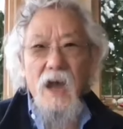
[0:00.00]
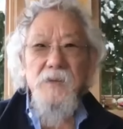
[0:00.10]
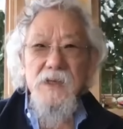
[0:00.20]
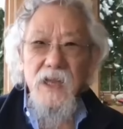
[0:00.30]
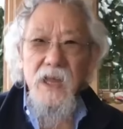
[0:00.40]

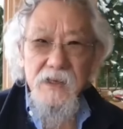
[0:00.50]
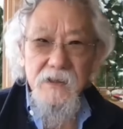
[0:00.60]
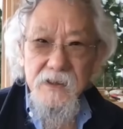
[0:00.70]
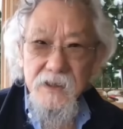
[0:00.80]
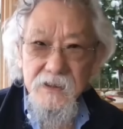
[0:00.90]

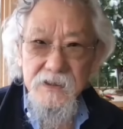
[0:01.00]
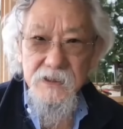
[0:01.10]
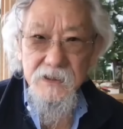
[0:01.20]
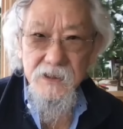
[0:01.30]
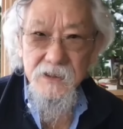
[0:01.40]
delighted
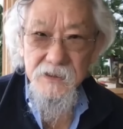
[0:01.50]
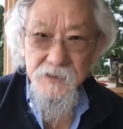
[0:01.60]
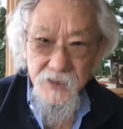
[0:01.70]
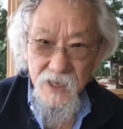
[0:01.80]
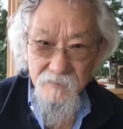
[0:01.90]
that
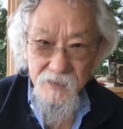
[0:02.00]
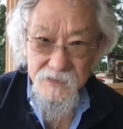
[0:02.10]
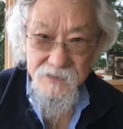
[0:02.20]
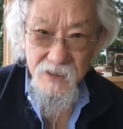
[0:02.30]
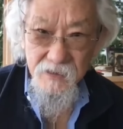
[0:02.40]
you're having
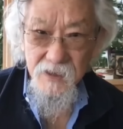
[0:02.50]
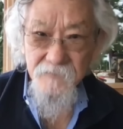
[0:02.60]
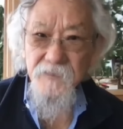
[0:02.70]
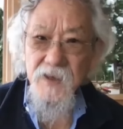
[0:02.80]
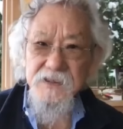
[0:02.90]
this herring
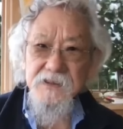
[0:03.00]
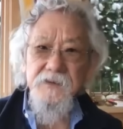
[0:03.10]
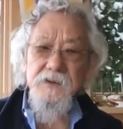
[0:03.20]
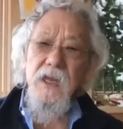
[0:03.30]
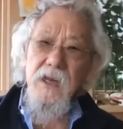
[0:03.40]

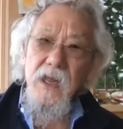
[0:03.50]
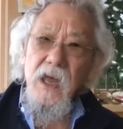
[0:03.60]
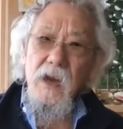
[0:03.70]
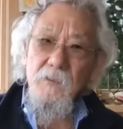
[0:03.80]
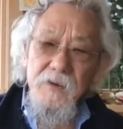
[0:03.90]
festival.
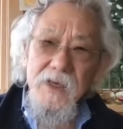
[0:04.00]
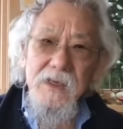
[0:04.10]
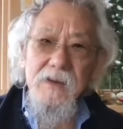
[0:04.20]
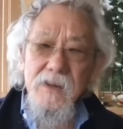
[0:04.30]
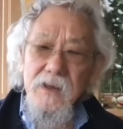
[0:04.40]
I
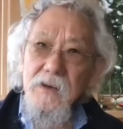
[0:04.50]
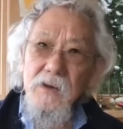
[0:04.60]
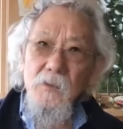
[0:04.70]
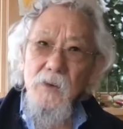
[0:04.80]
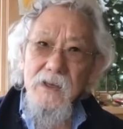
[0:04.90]
really think, you
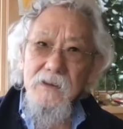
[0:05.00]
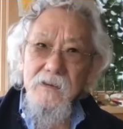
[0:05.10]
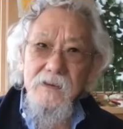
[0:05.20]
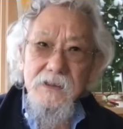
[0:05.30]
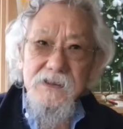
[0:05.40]
know, one of the
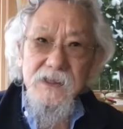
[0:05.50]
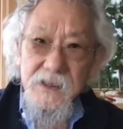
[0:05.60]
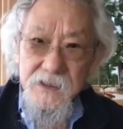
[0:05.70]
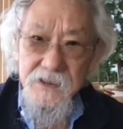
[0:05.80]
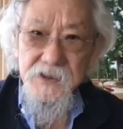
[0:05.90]
things that
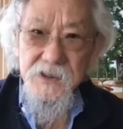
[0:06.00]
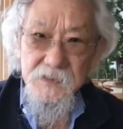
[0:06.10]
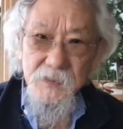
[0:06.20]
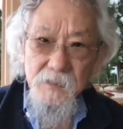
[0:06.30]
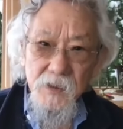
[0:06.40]
Indigenous
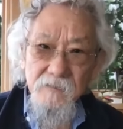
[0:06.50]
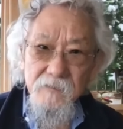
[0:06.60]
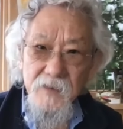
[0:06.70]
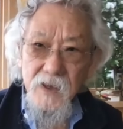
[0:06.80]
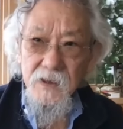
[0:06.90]
people
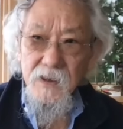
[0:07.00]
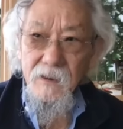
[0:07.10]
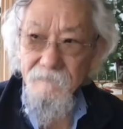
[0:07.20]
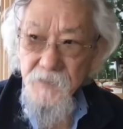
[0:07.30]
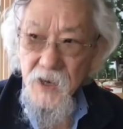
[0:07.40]

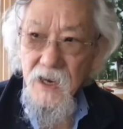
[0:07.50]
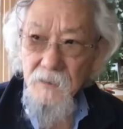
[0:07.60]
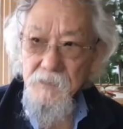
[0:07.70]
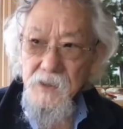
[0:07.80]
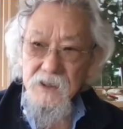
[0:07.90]
have
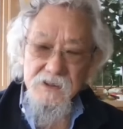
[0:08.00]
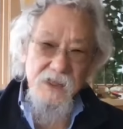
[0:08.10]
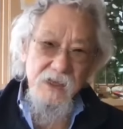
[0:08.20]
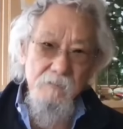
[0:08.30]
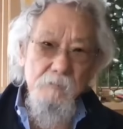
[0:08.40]
taught me is
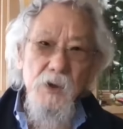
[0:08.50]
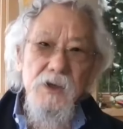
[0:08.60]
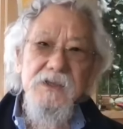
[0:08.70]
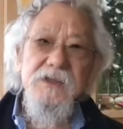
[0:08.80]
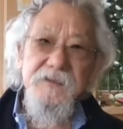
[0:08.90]
the
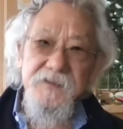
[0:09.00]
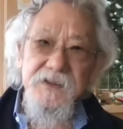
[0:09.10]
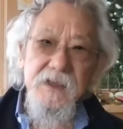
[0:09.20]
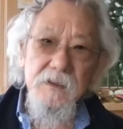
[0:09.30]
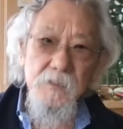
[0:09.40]
importance of
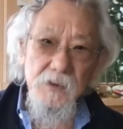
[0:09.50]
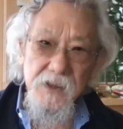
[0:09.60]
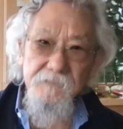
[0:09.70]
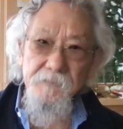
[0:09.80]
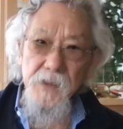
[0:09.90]
ceremony.